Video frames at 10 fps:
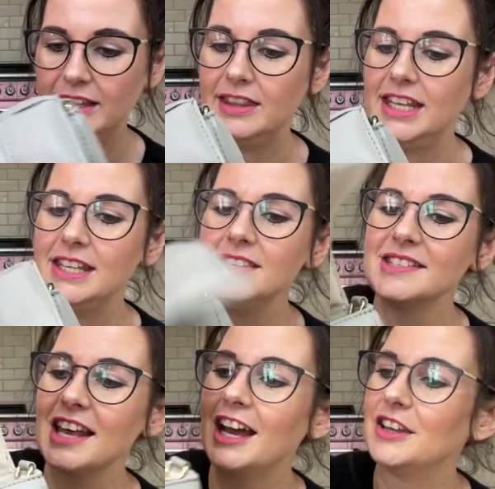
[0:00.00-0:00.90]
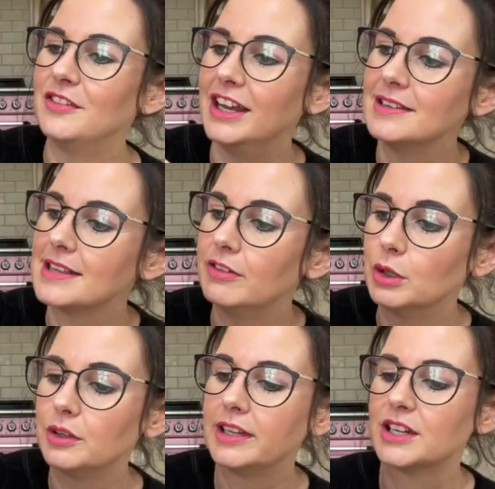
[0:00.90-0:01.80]
the inside of it, let's have a
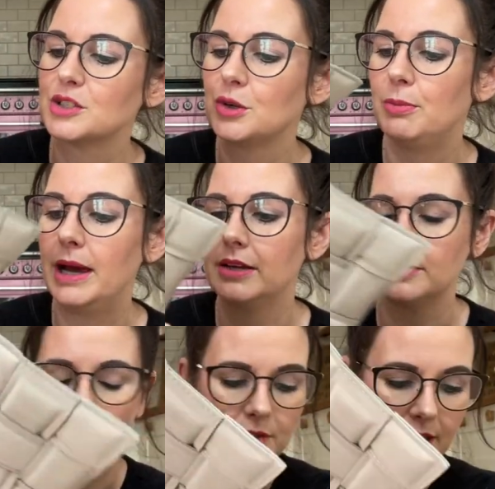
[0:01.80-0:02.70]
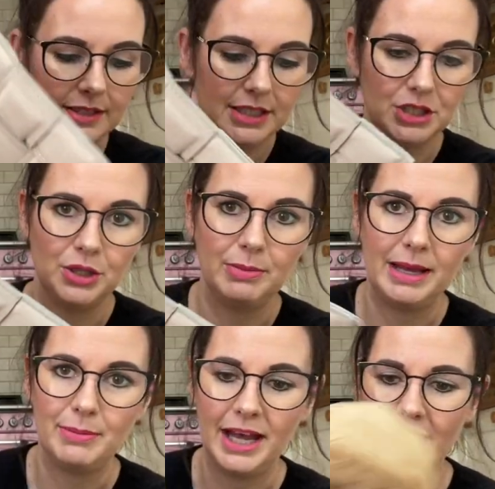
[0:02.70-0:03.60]
look at the actual bag. So I put tissue
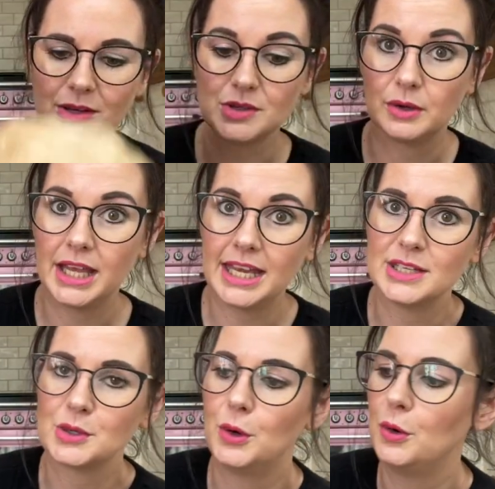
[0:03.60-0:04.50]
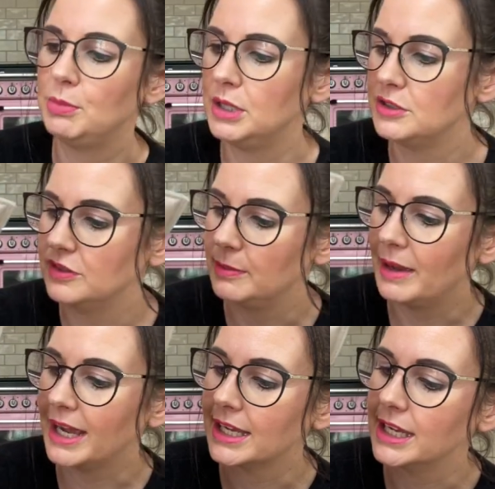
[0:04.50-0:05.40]
paper out. So again, it's all beautifully
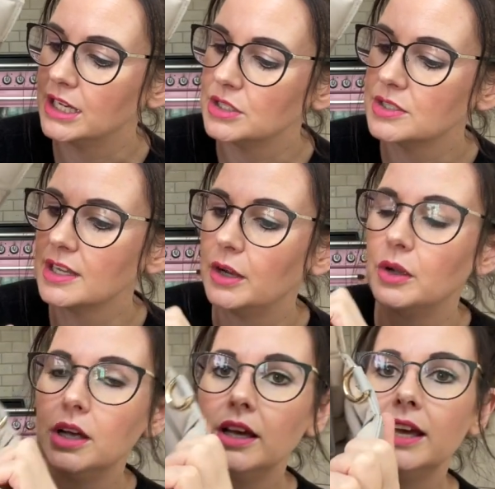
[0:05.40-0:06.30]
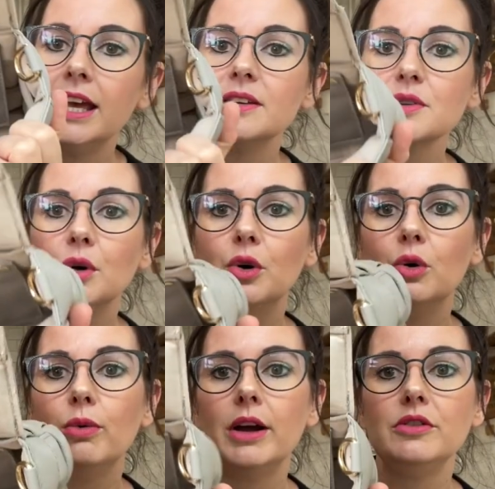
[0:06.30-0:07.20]
packaged. So it's
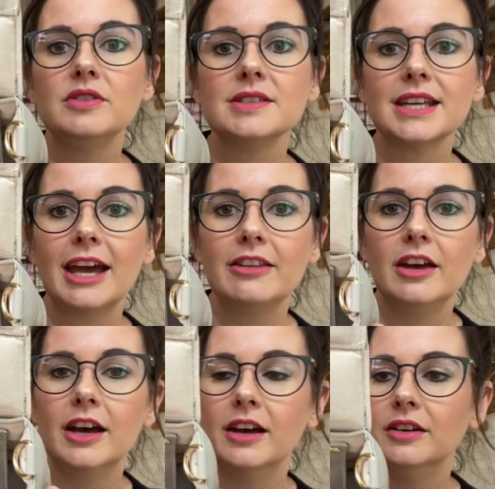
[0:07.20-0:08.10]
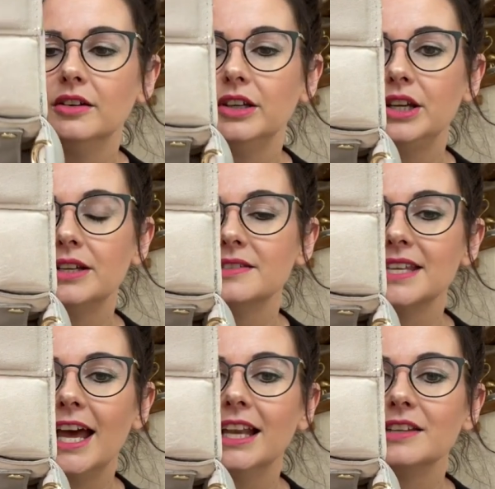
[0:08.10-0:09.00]
all woven together. You can
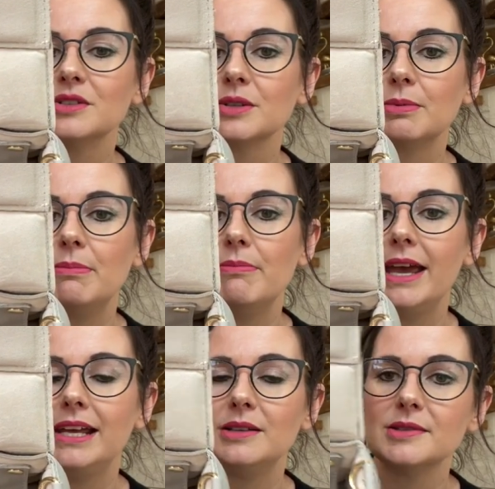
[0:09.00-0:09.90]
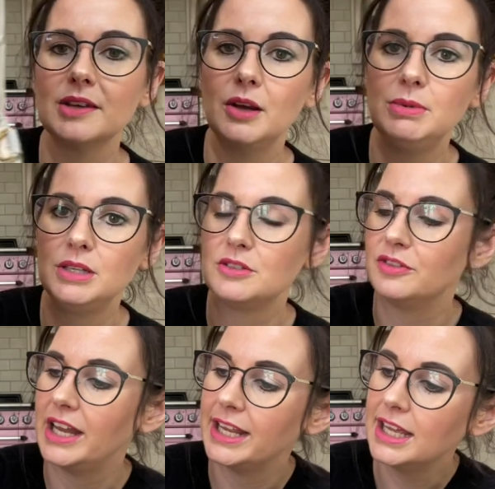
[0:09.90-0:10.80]
tell it's just been made so
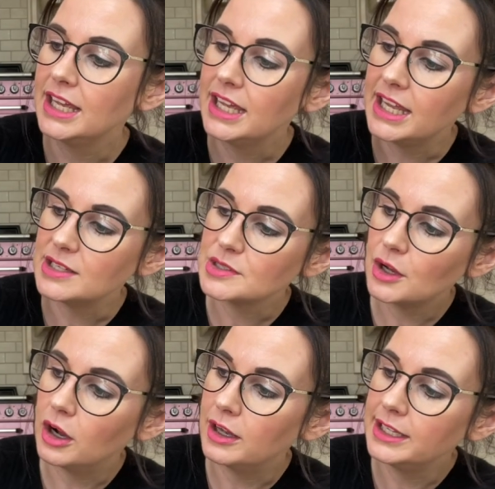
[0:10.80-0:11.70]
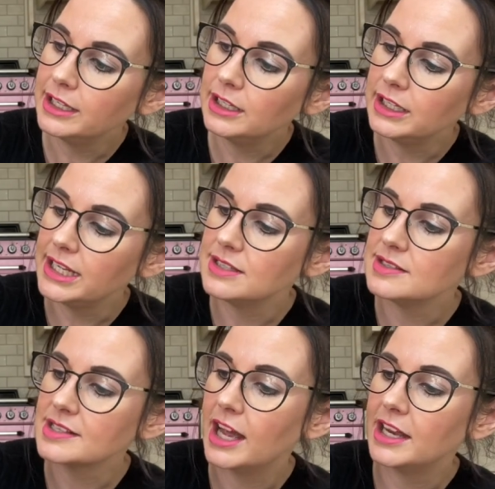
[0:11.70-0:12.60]
beautifully. It's got a little
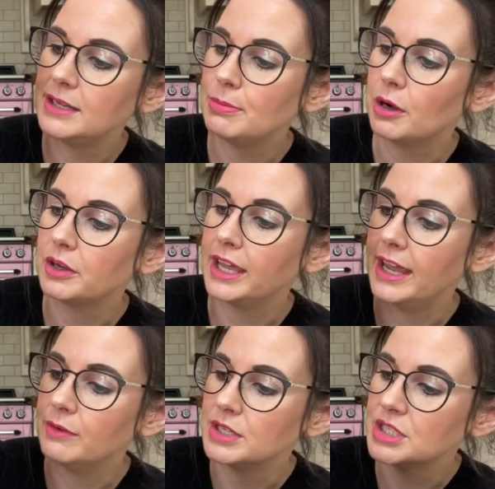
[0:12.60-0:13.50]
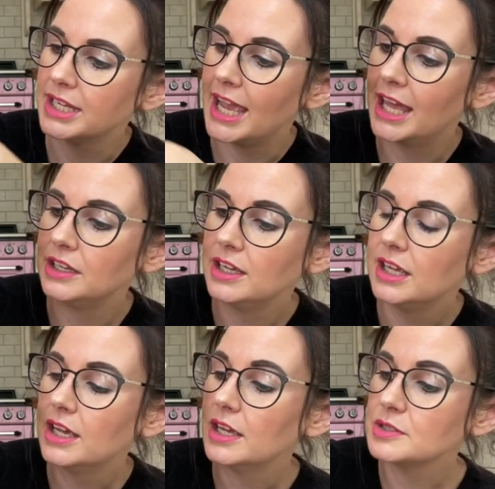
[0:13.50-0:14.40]
insidey pocket, which again,
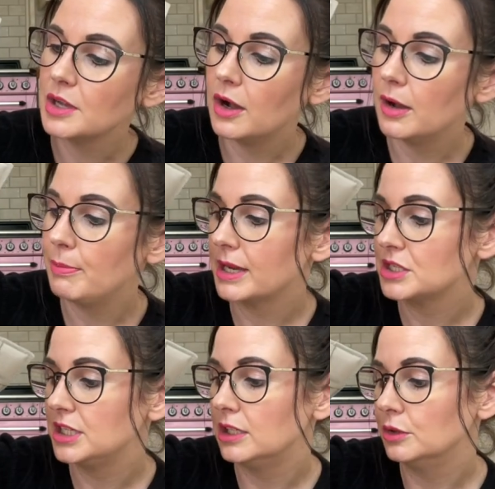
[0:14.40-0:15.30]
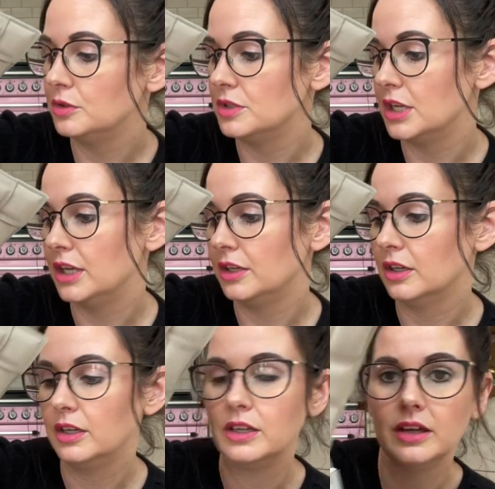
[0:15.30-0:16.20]
has got Apatchy London
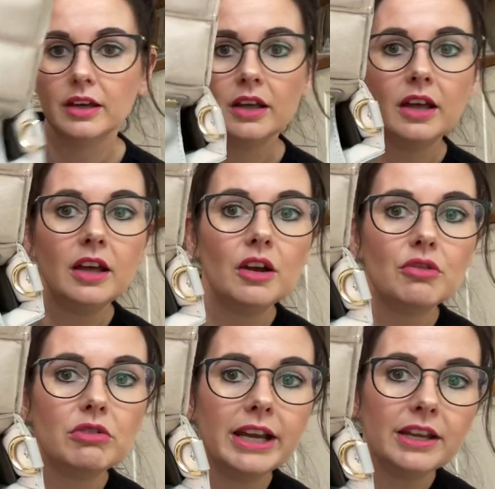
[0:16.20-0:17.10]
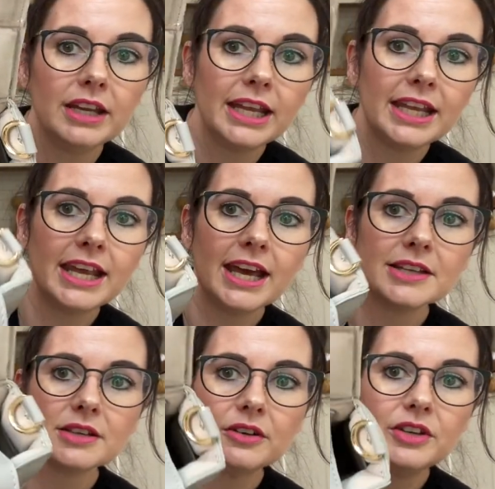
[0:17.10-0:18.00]
written in it.
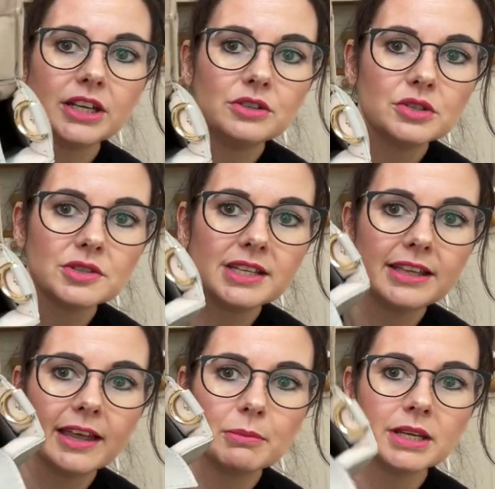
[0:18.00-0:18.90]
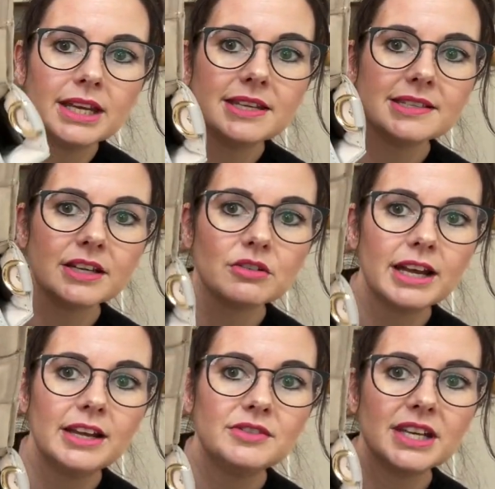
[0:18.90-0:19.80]
I don't know if you can just see that, but it is
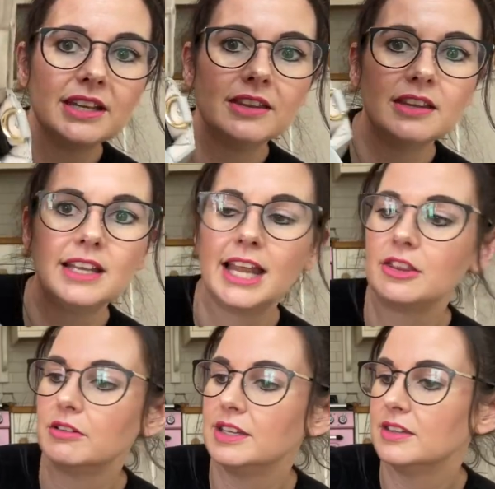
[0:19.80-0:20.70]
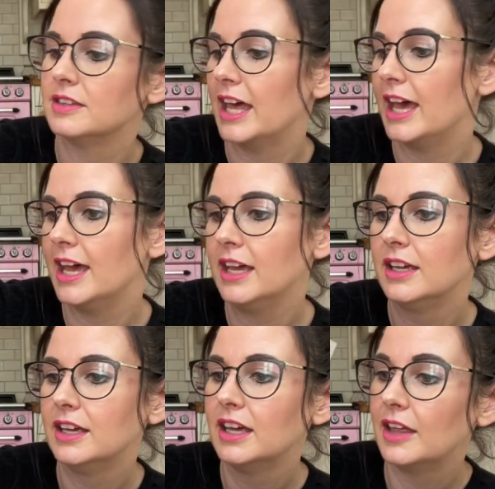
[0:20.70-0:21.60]
engraved in the leather in there.
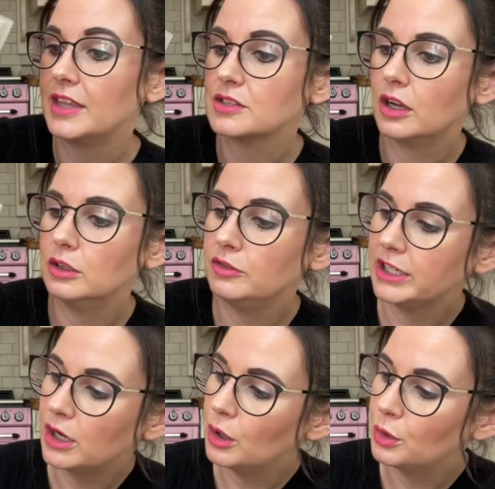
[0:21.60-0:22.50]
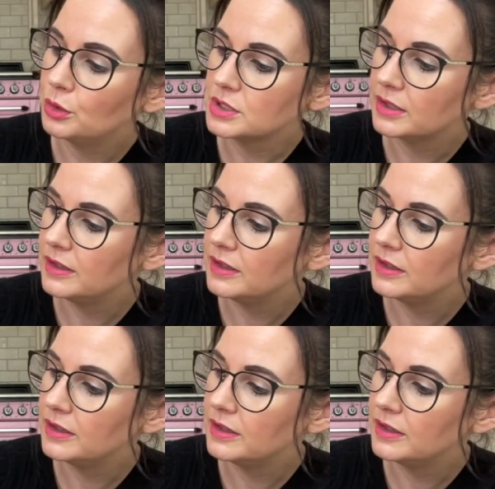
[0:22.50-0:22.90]
And it's got a lovely gold